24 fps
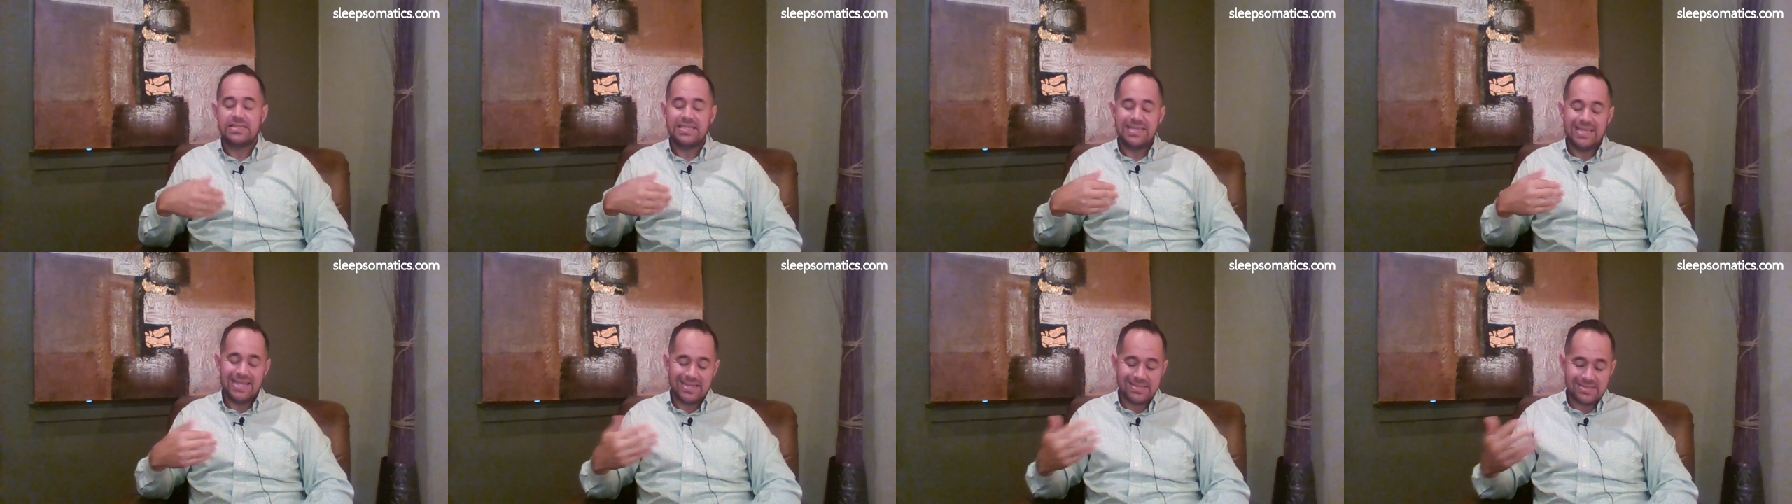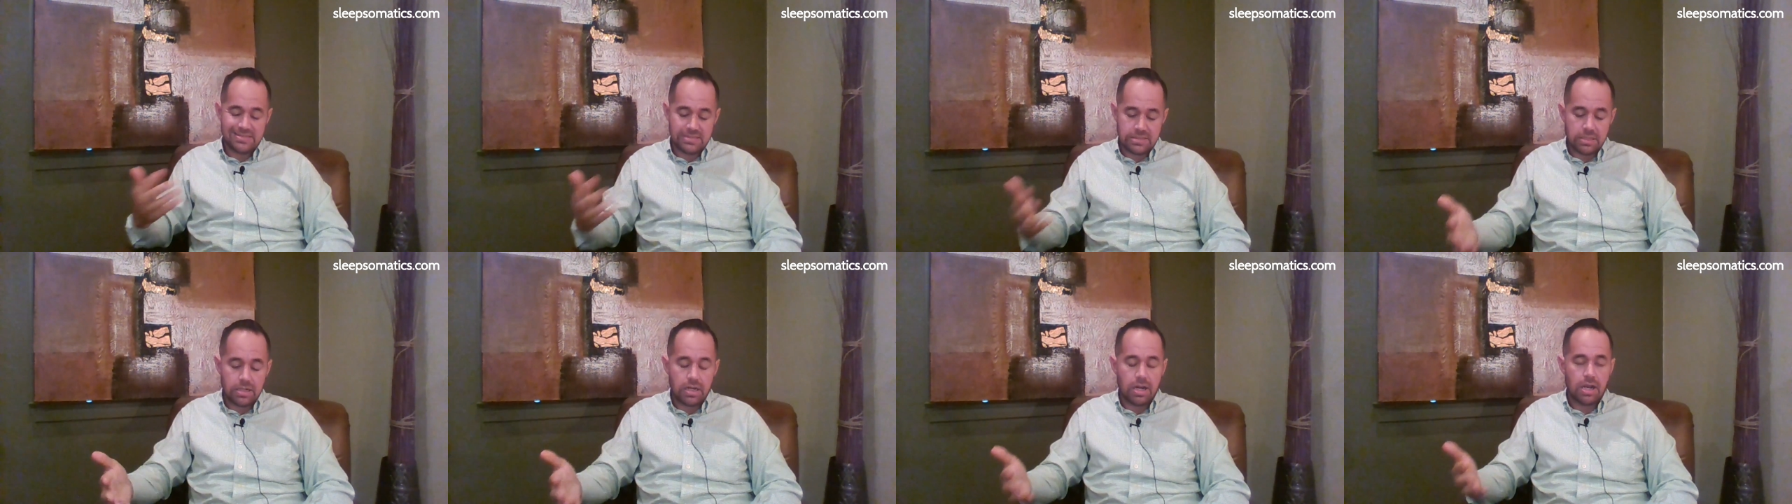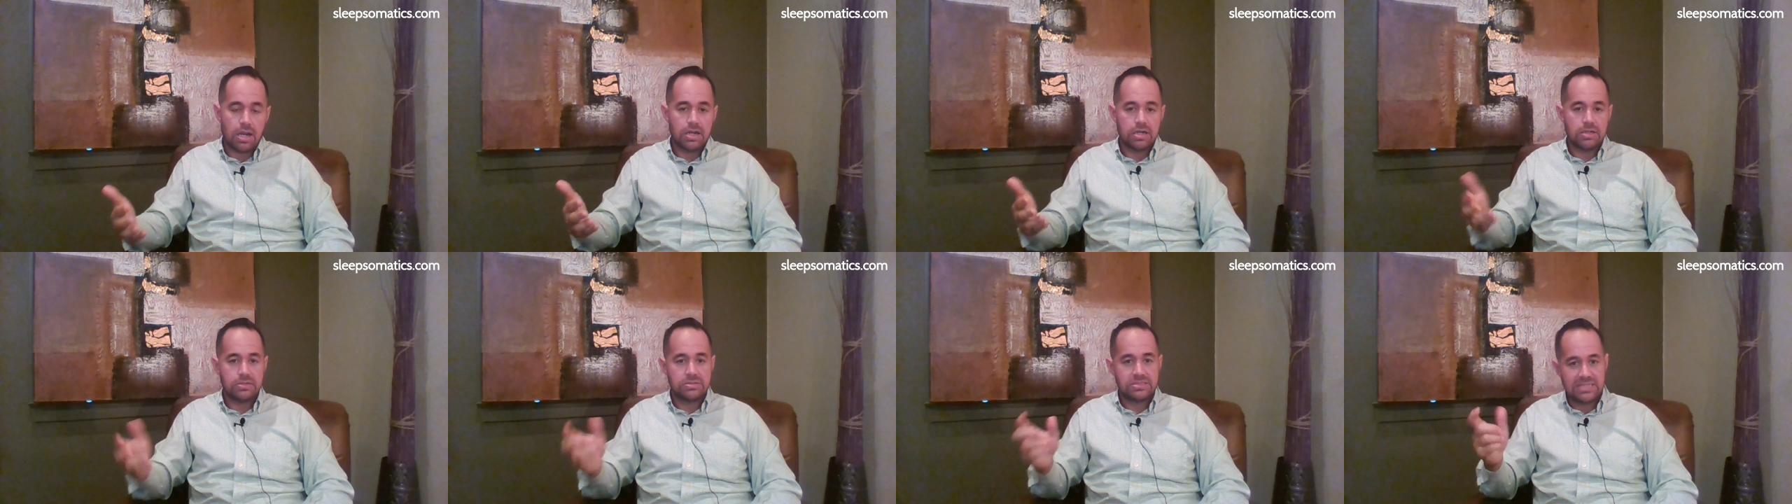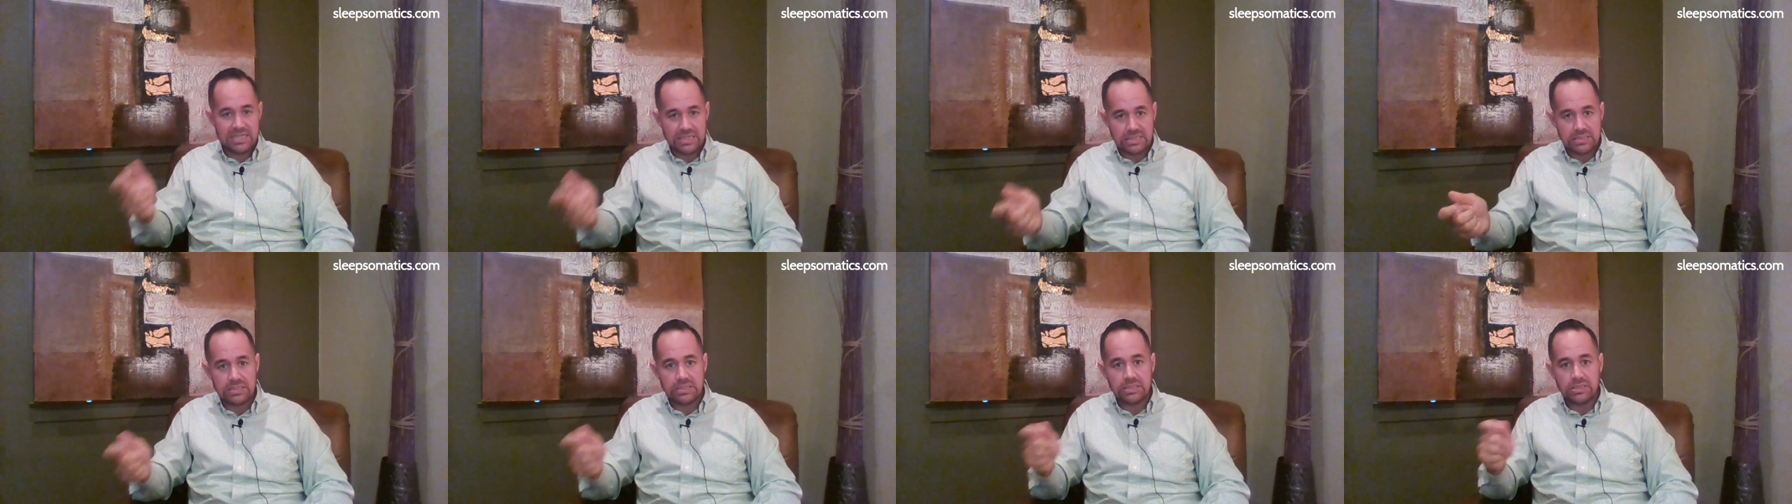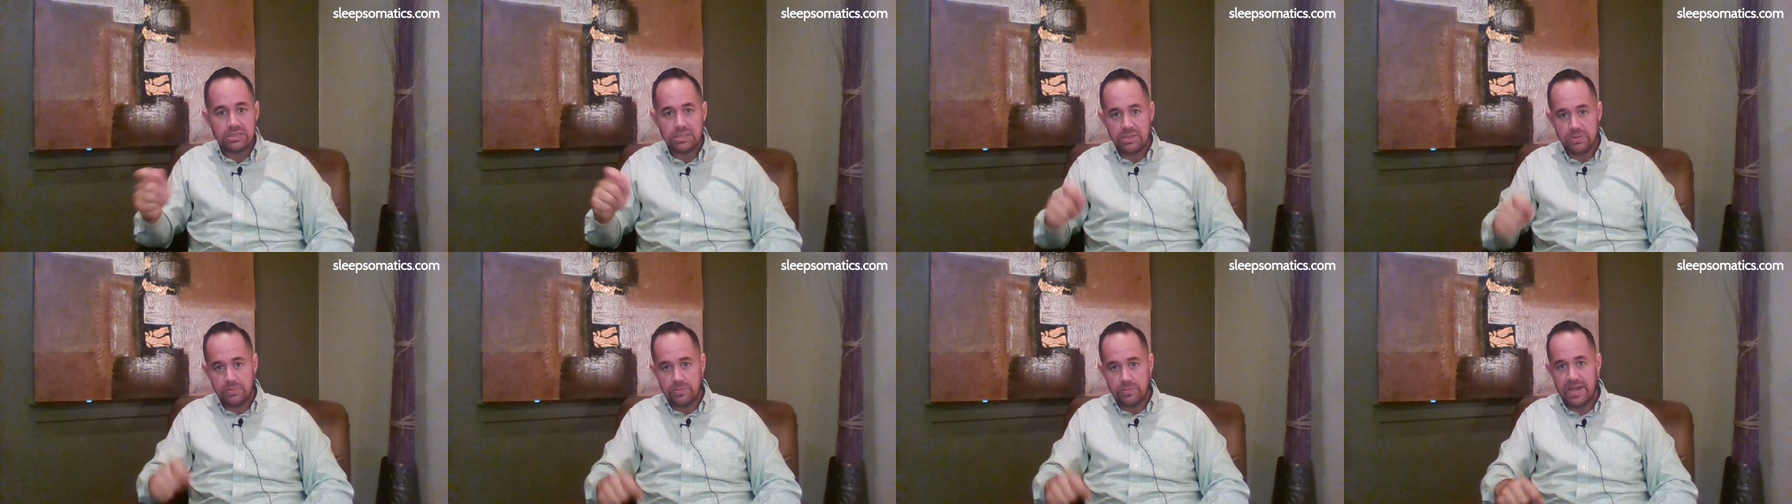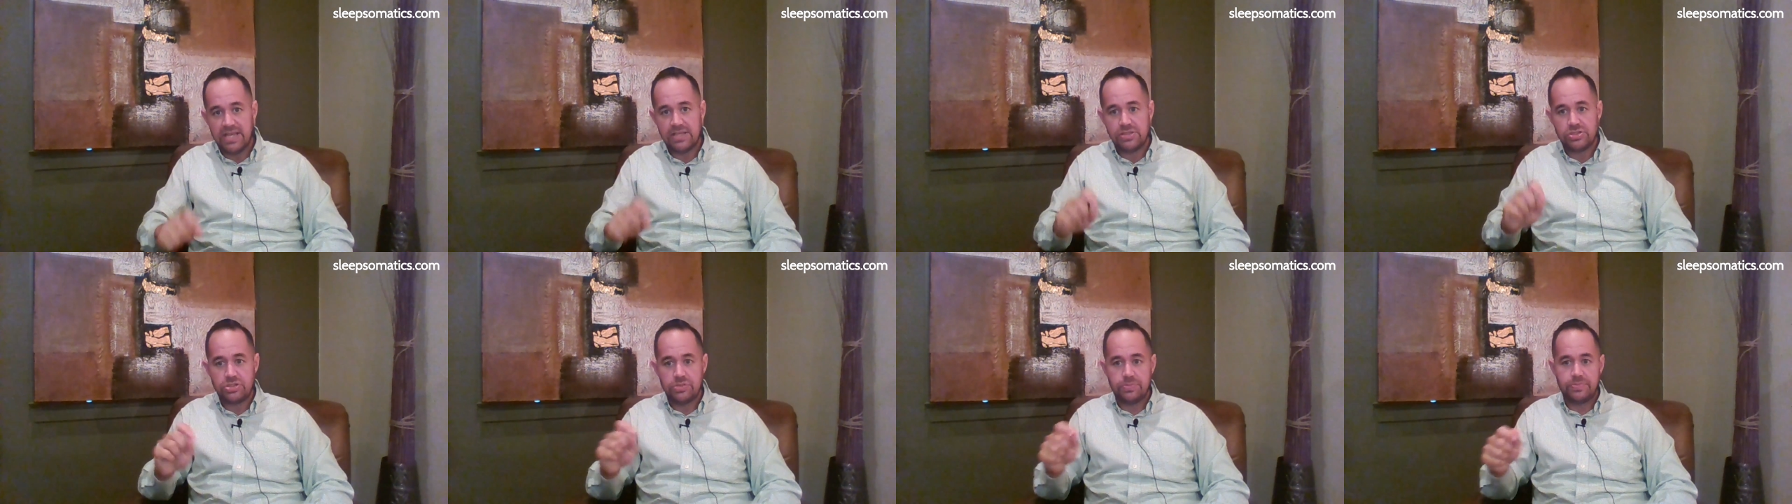Yes, there are technically
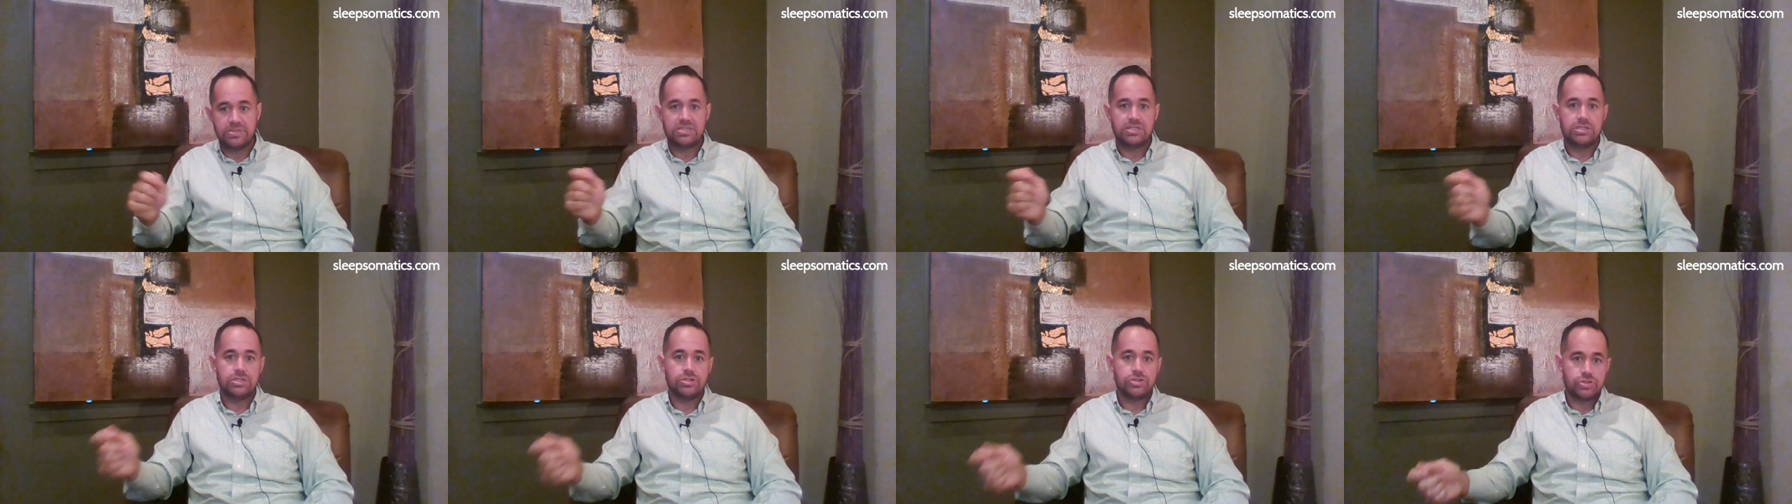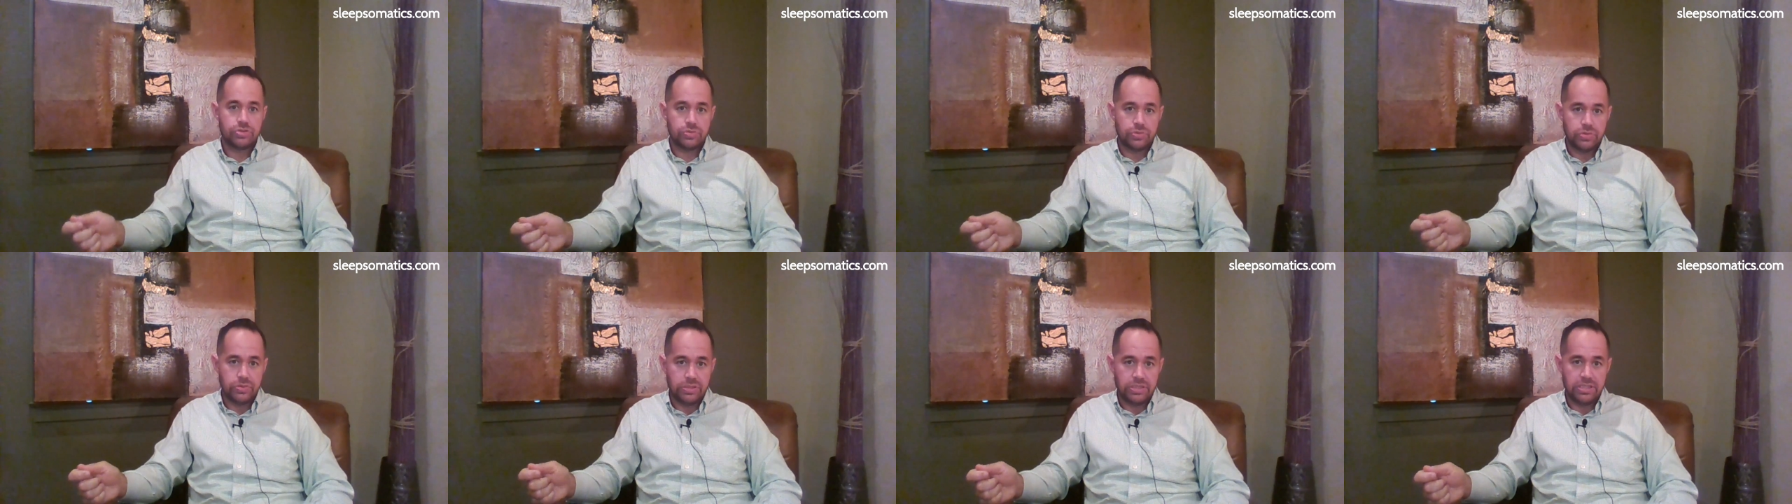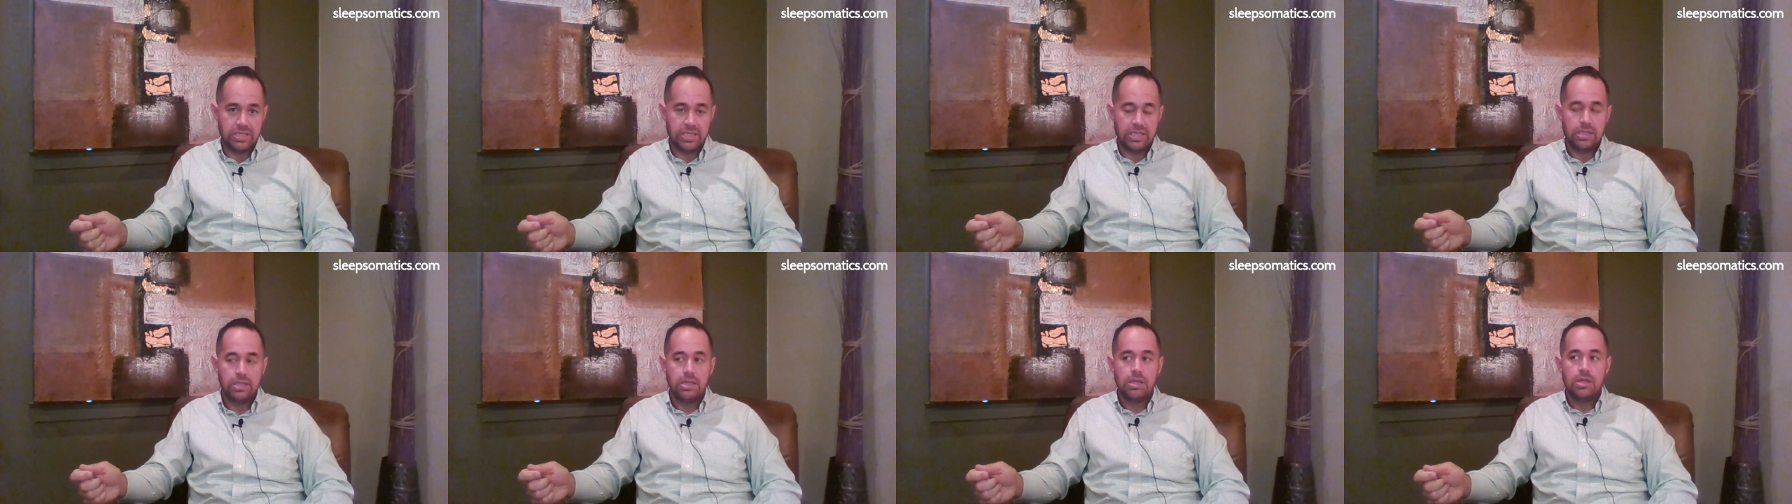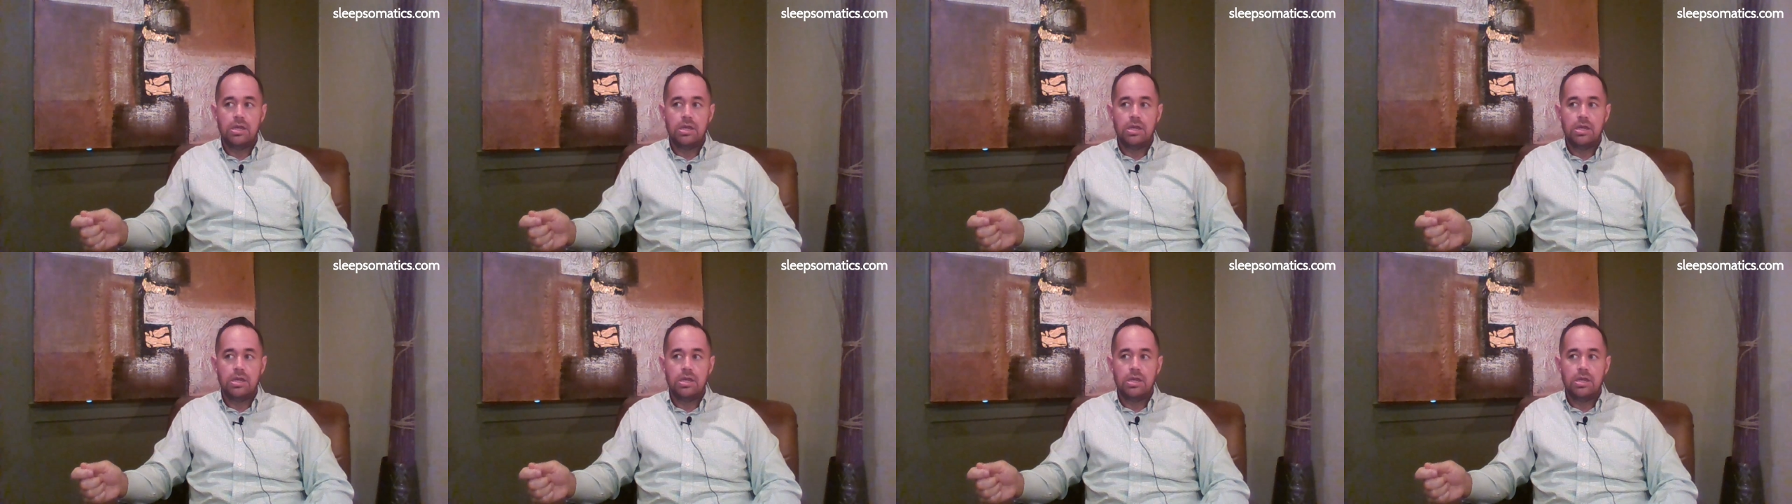ways to potentially